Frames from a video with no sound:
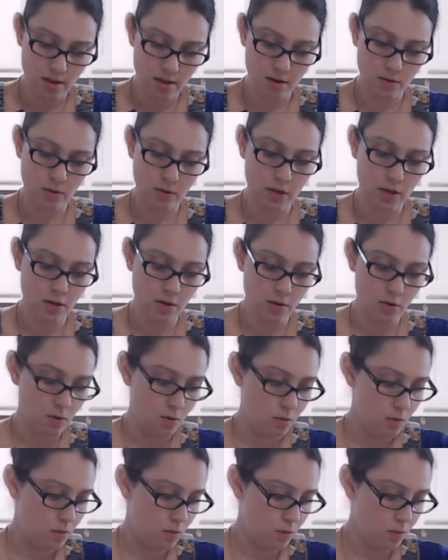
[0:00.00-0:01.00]
Here we
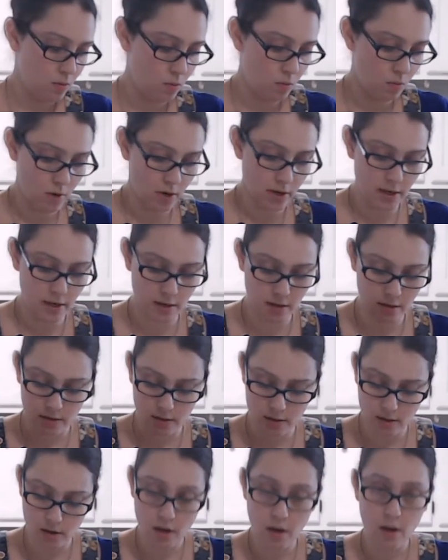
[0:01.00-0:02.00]
go. 1.
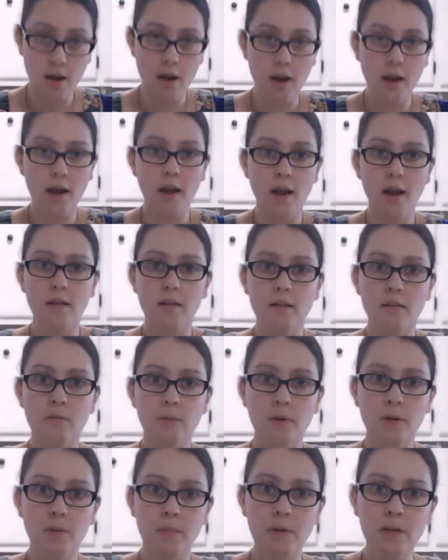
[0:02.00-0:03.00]
And let's
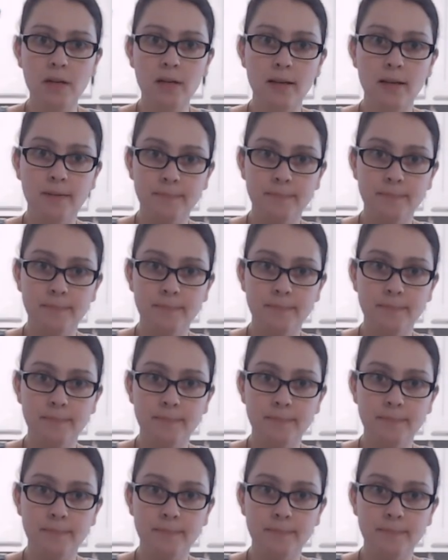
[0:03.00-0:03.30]
put it in.